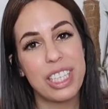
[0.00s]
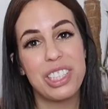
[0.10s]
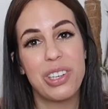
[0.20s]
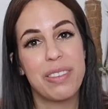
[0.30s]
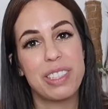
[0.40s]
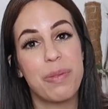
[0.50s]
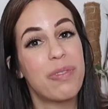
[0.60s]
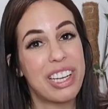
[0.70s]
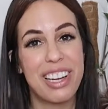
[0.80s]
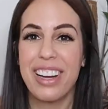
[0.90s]
I do have some
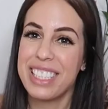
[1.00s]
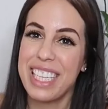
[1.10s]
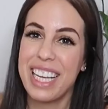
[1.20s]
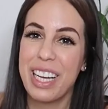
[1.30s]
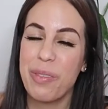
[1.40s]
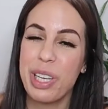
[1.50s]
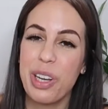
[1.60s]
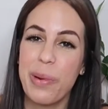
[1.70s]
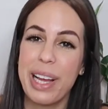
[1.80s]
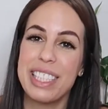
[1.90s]
fun content coming
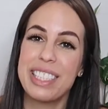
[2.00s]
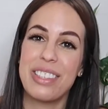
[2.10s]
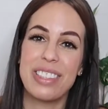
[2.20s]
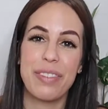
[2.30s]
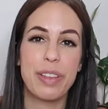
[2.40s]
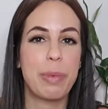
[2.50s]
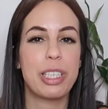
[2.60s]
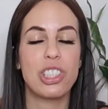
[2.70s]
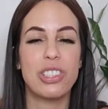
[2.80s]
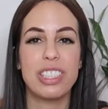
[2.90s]
your way, so definitely make
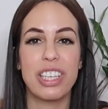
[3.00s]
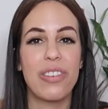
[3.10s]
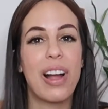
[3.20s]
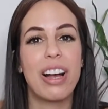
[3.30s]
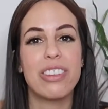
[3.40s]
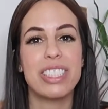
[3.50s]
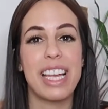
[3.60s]
sure you stick around.